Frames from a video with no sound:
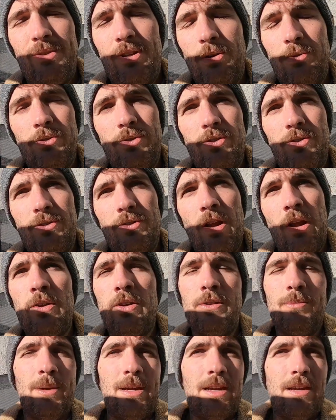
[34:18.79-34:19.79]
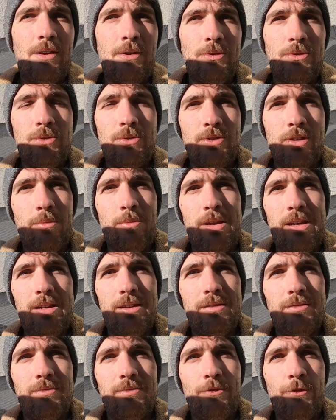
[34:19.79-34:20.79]
Coasters, Holly's making coasters, I'm
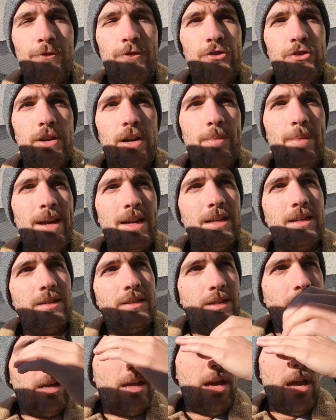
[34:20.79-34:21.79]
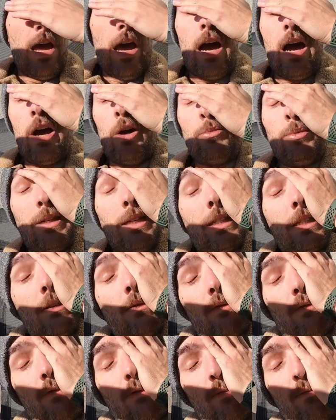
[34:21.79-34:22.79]
making refrigerator magnets. I hope to get
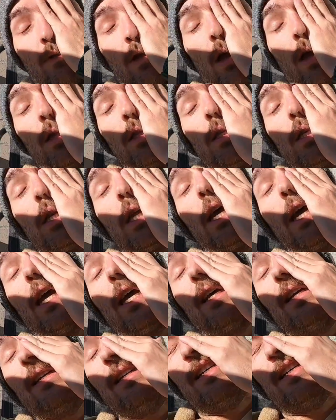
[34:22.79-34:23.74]
some of them done today